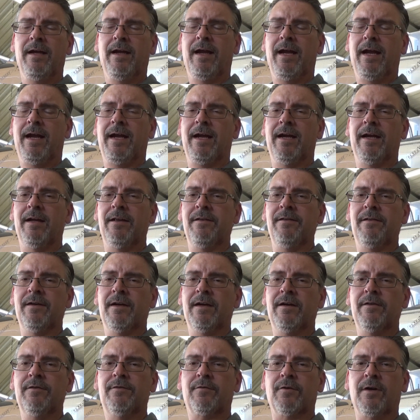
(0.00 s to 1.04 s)
and
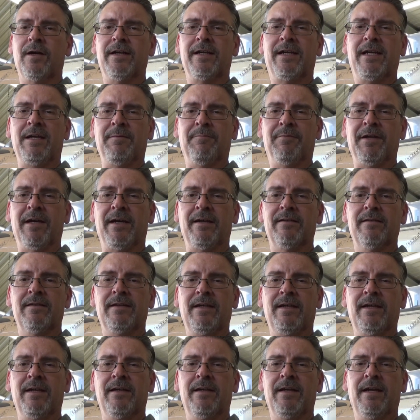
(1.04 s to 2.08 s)
try and keep that
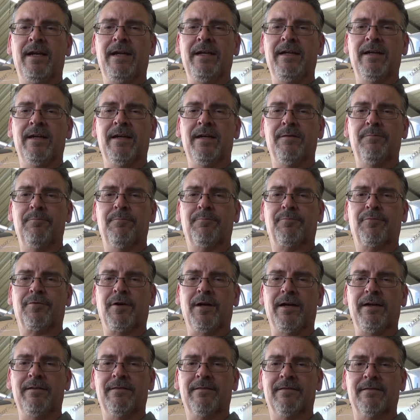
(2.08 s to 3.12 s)
in a
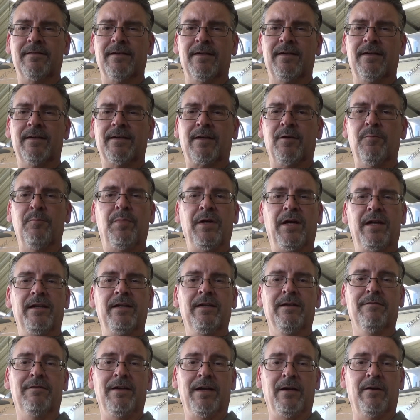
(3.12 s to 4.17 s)
price
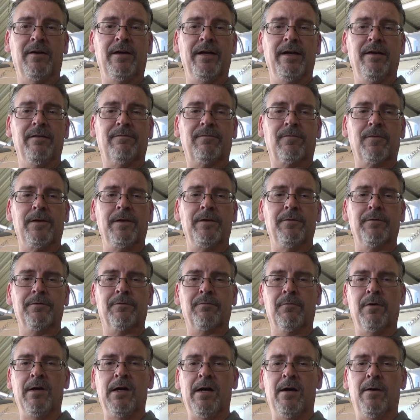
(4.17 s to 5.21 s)
competitive area for you as
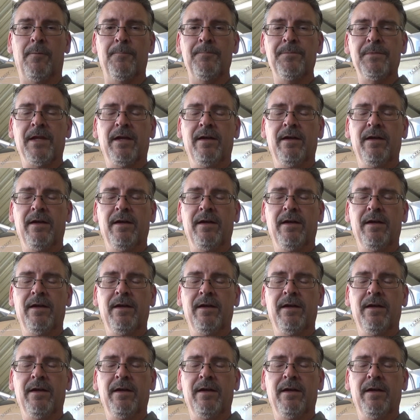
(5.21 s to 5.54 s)
well.